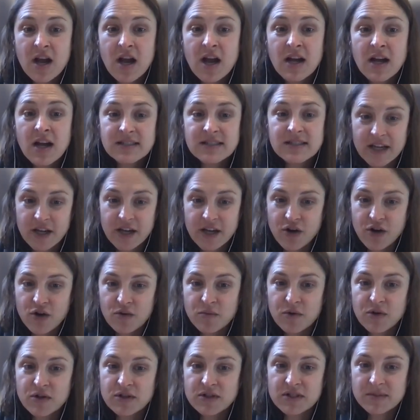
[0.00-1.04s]
second
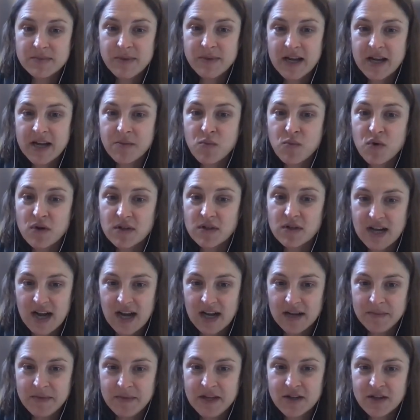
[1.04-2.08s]
homeowner spending more
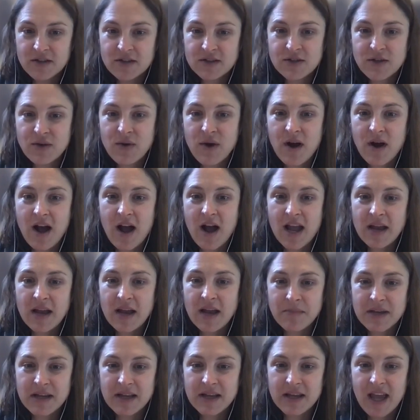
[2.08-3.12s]
time here. So
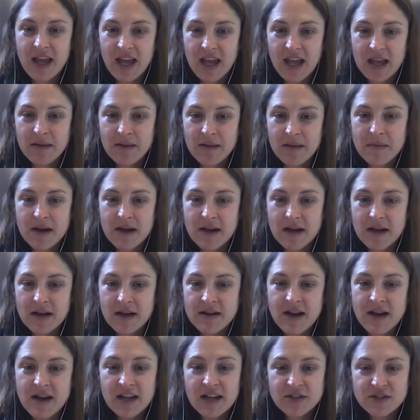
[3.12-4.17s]
it became
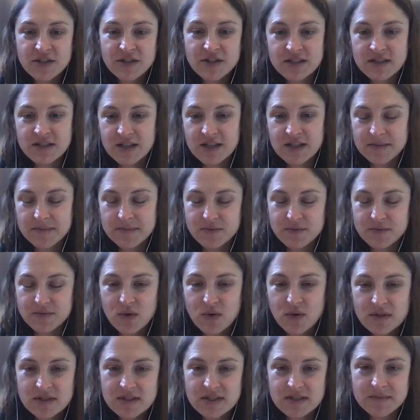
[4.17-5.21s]
not just a
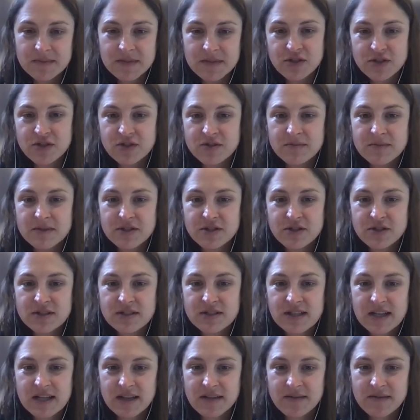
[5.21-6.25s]
tourism issue, but
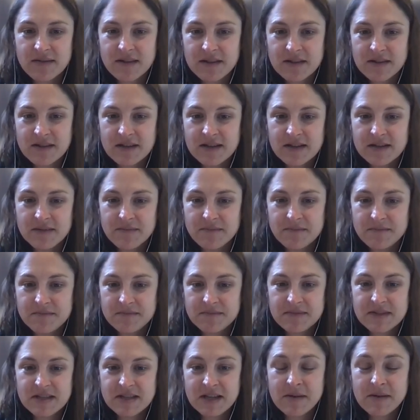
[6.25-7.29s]
just like the
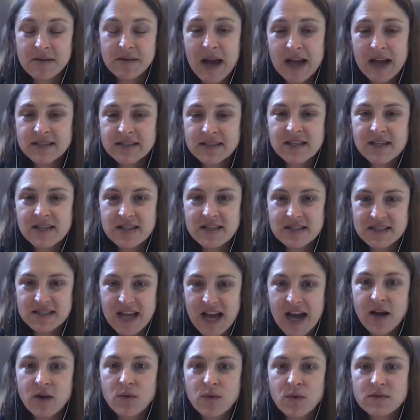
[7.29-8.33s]
capacity the
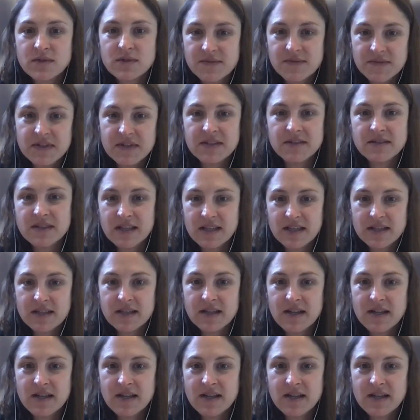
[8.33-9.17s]
town was feeling